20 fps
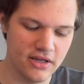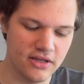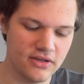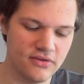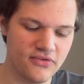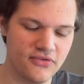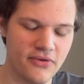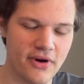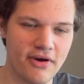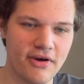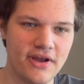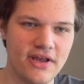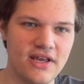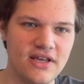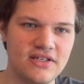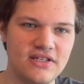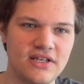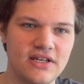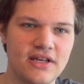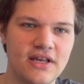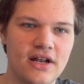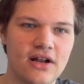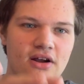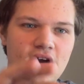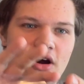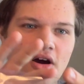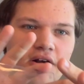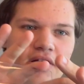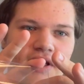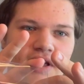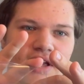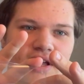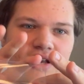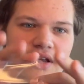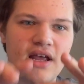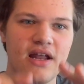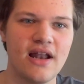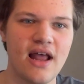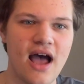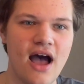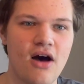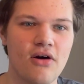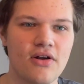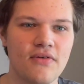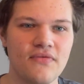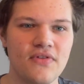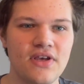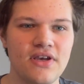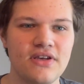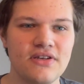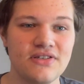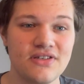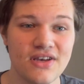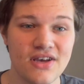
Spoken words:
It's very easy to get a card in and out of these.